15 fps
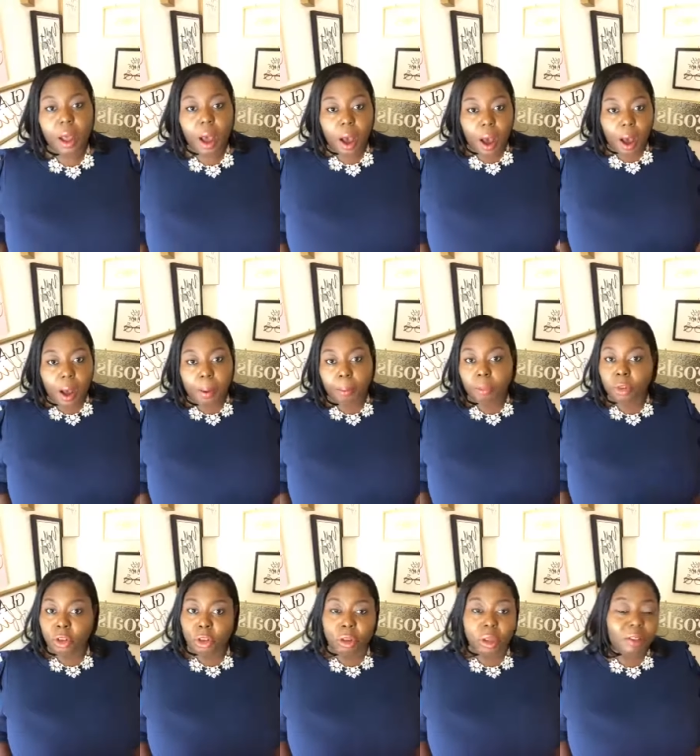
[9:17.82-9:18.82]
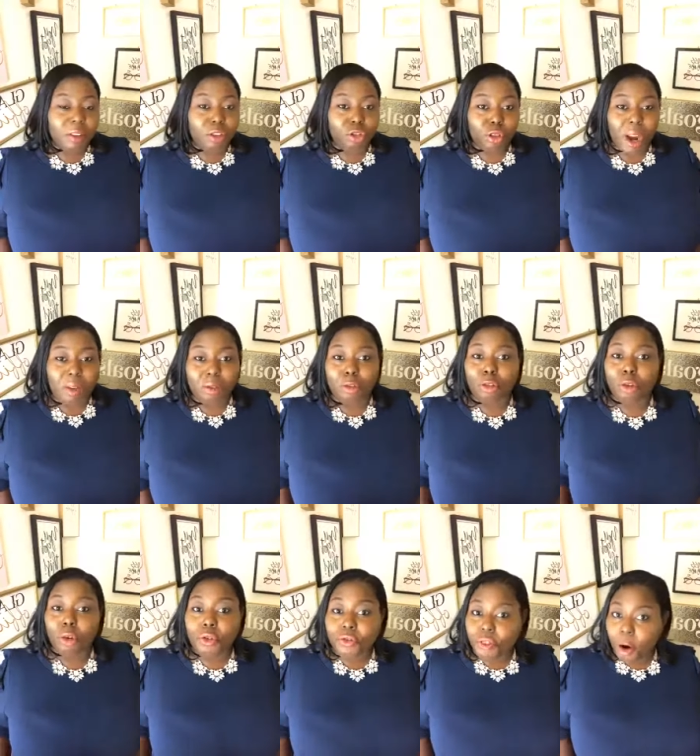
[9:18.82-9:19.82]
Um, do you have to travel
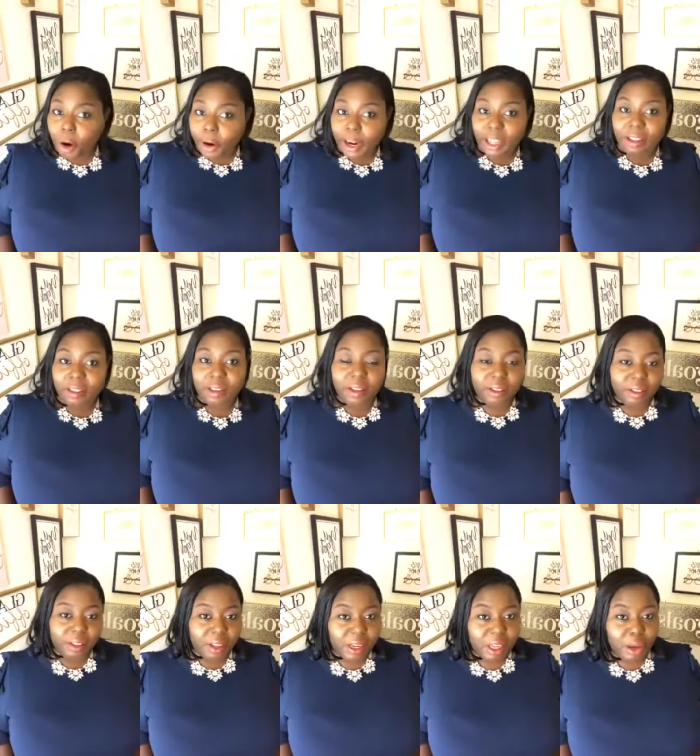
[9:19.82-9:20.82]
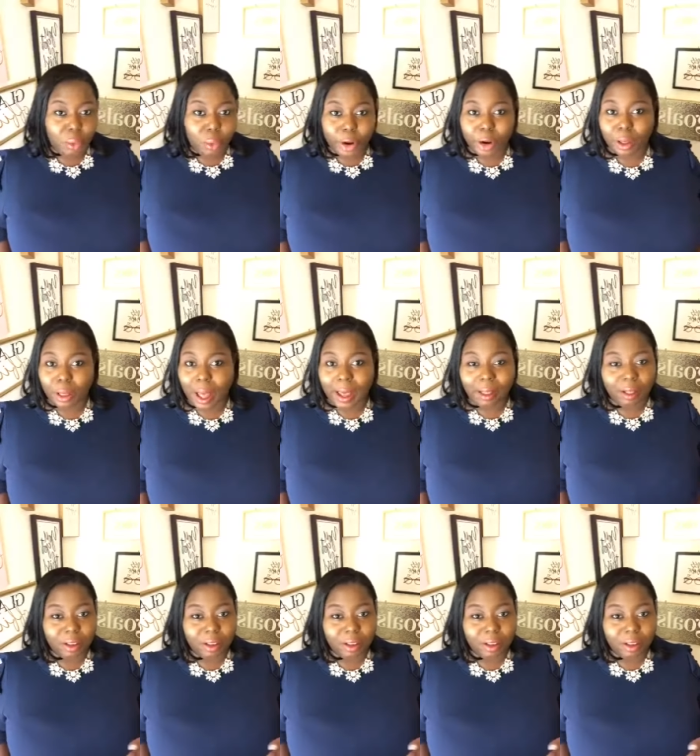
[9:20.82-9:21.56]
too far into the city where you're like,